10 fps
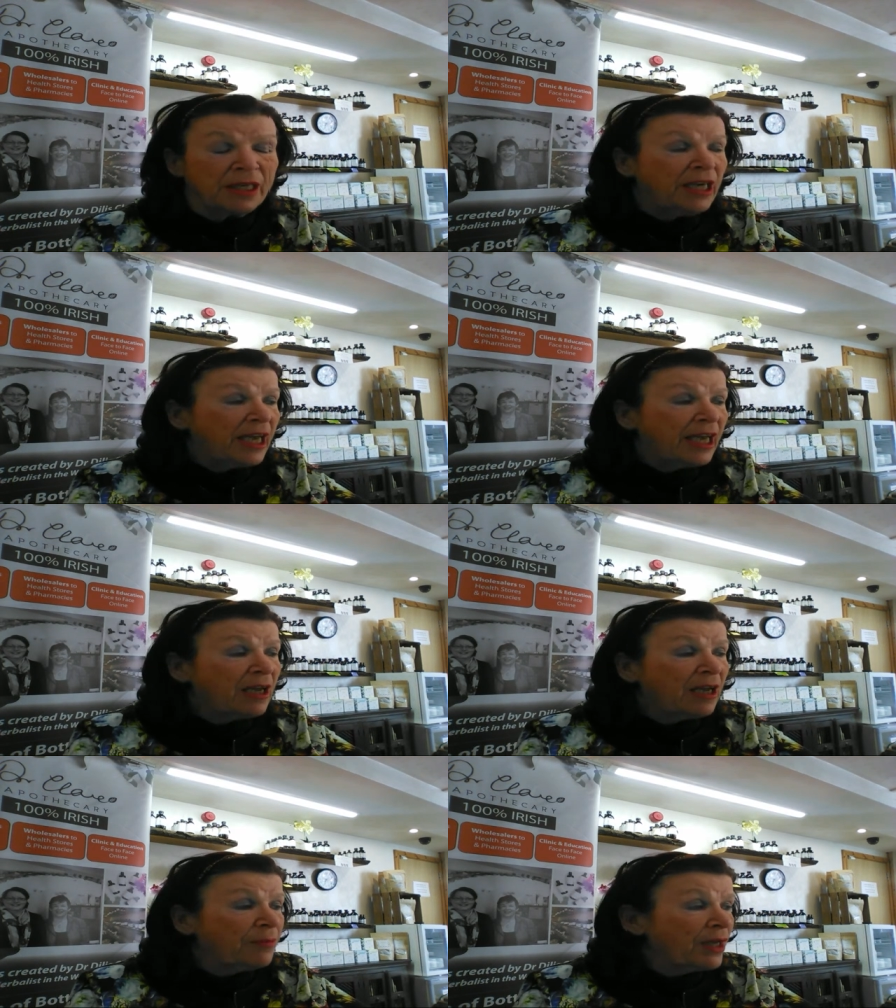Um,
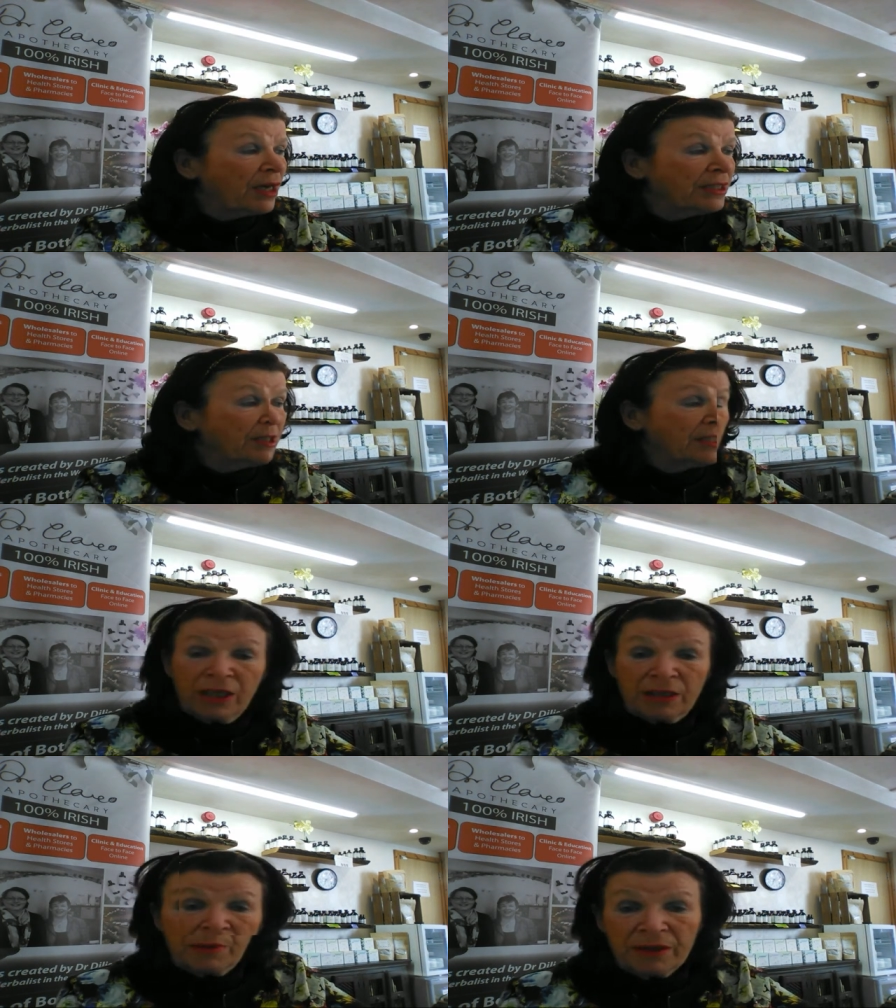I didn't really
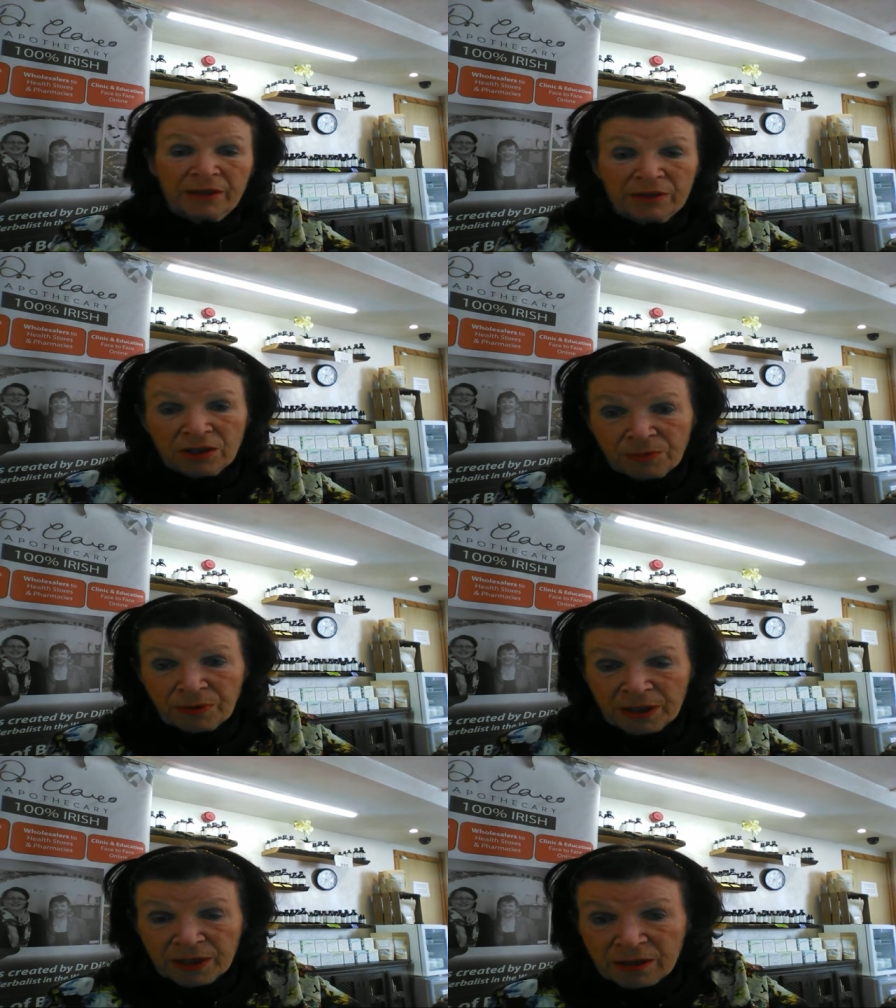believe that herbal
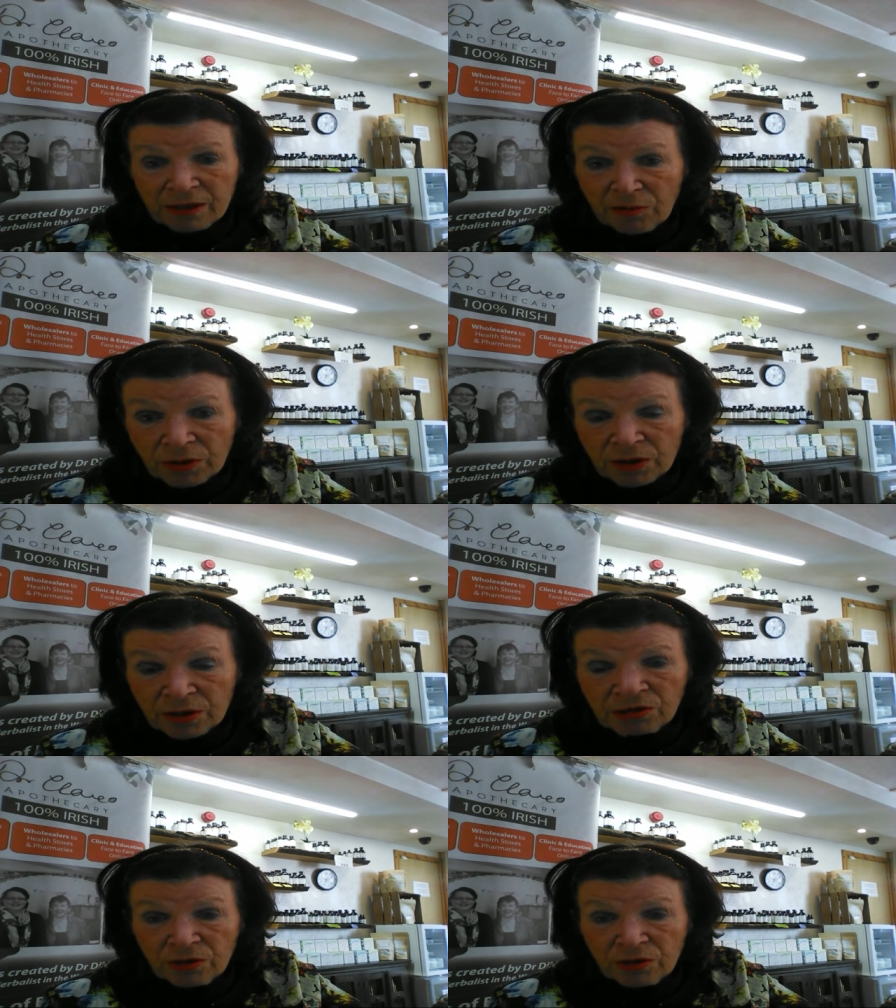medicine would
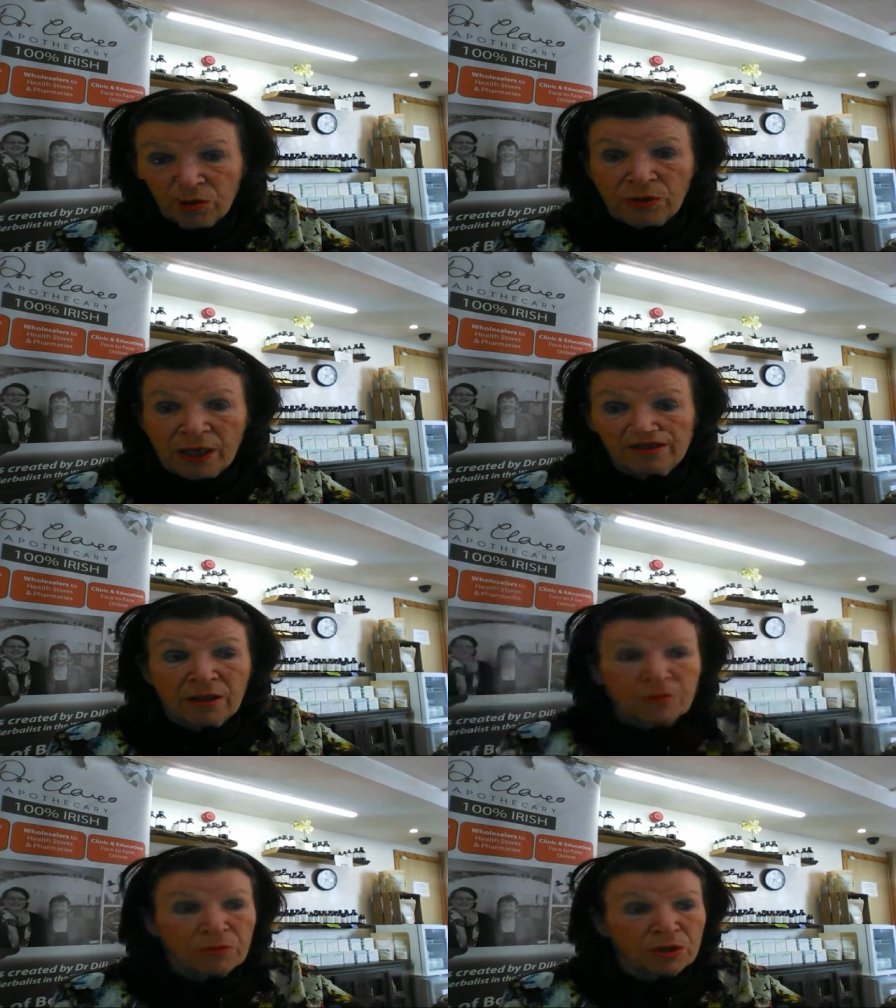do anything
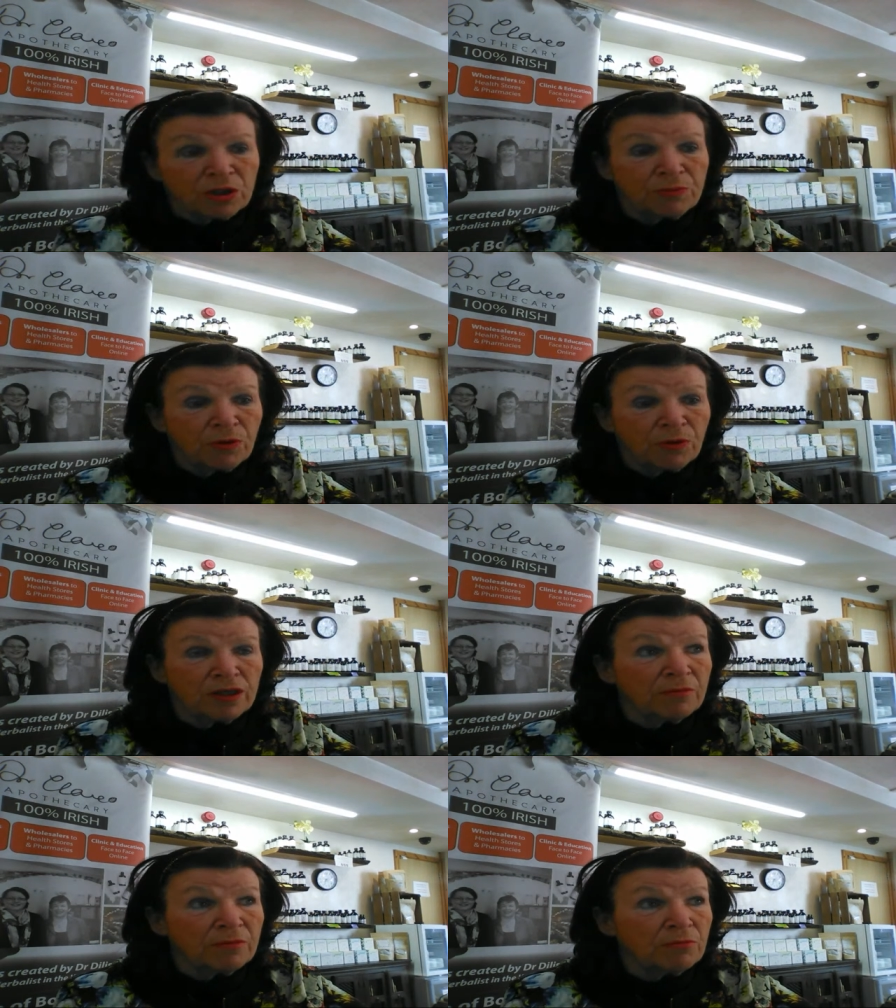much more than
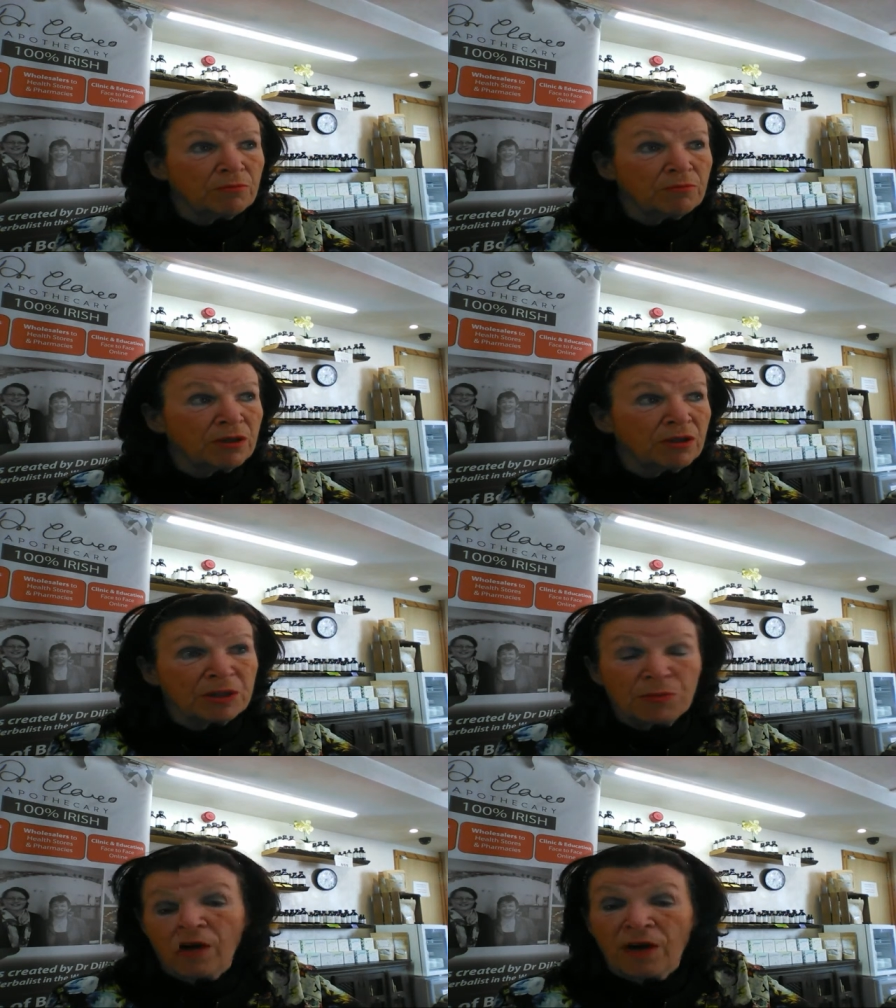make us more
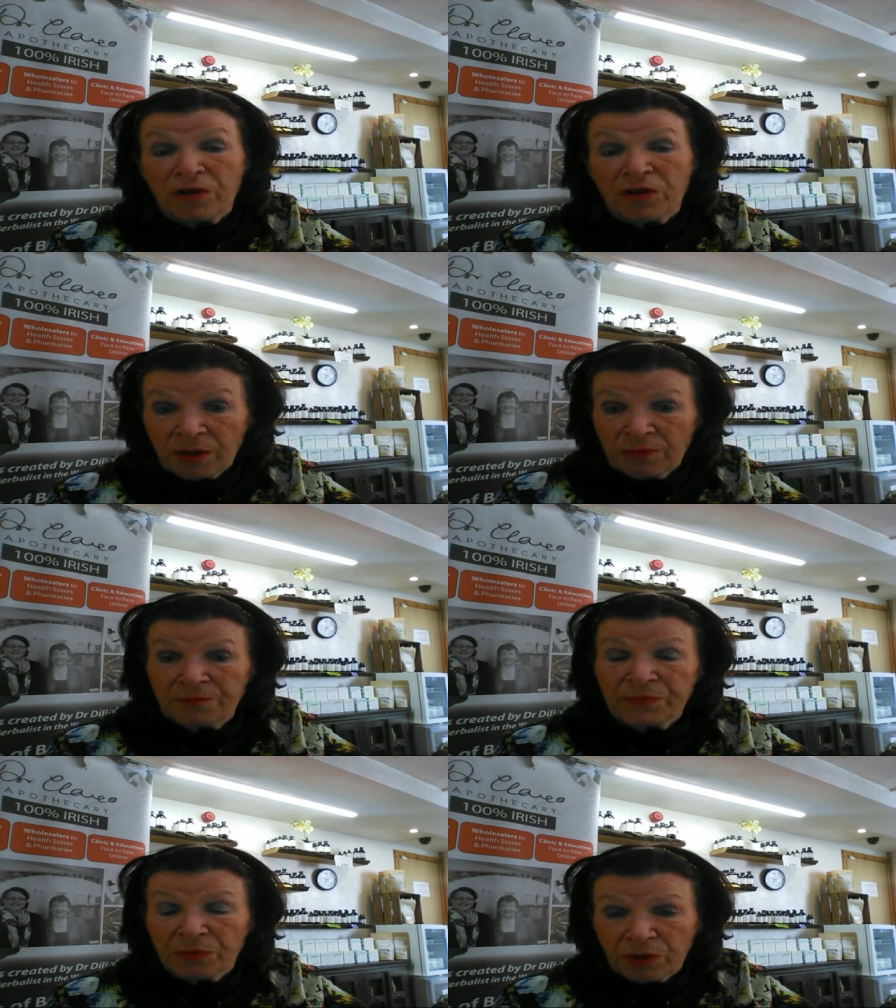comfortable,
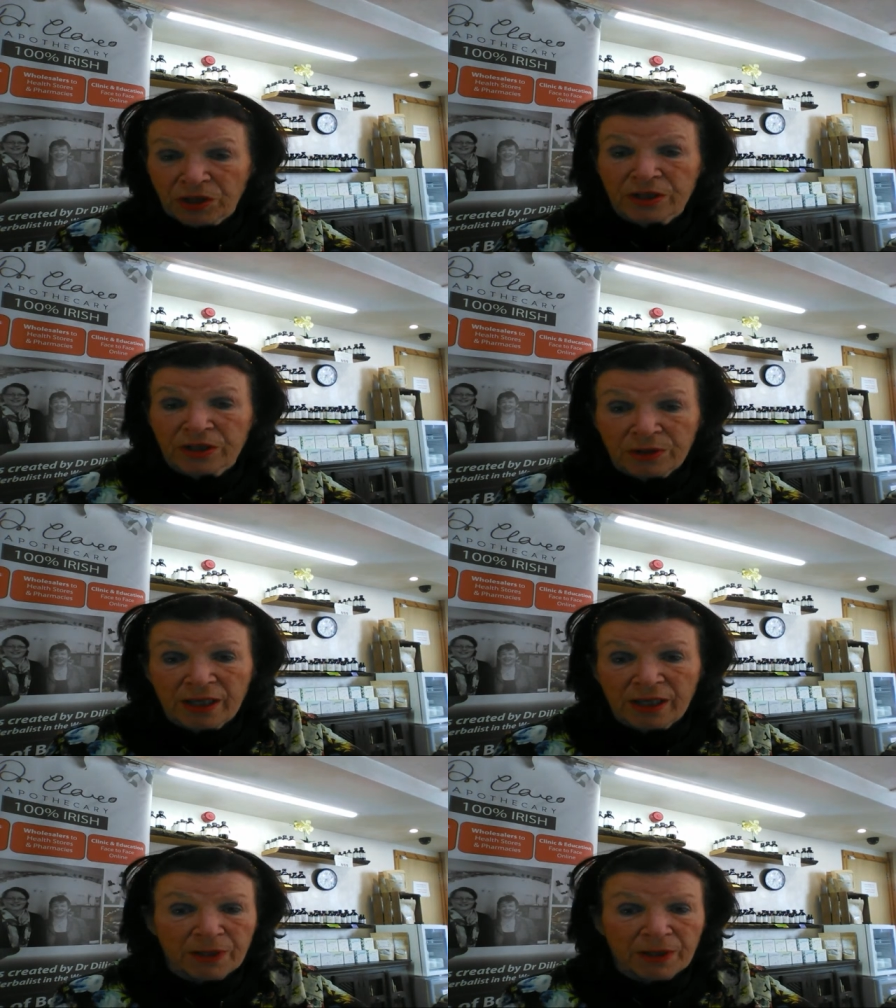which is what I
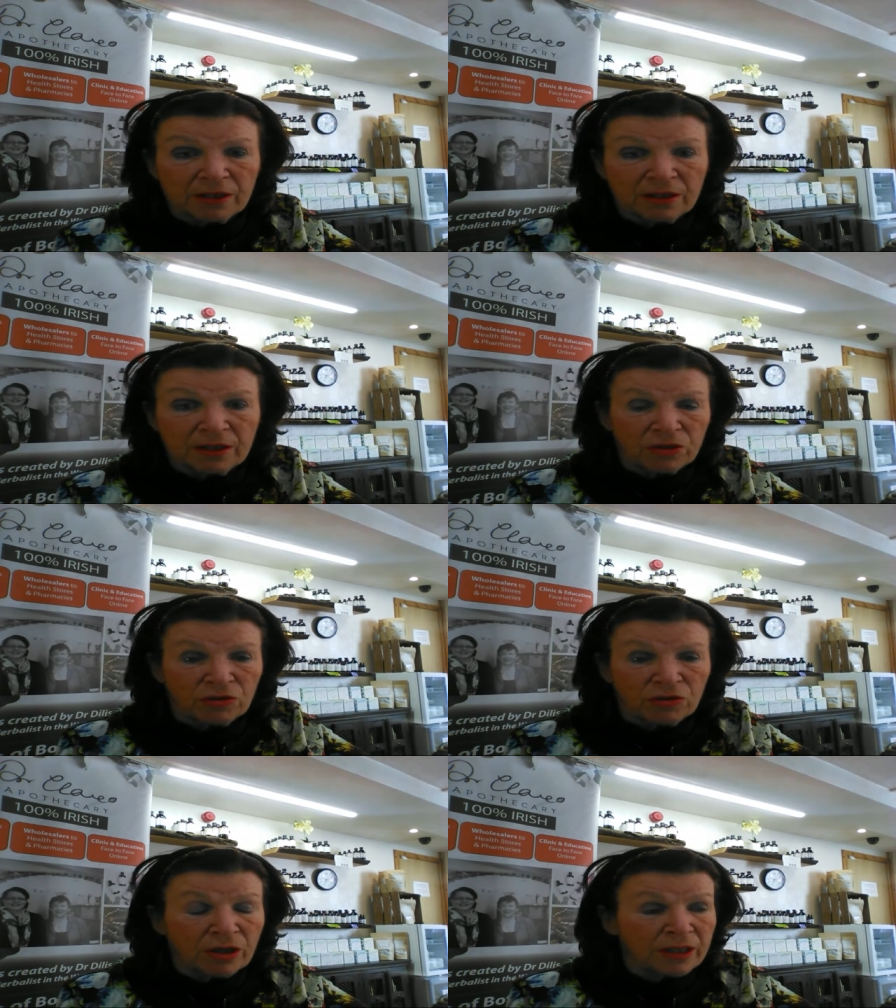expected of the drugs,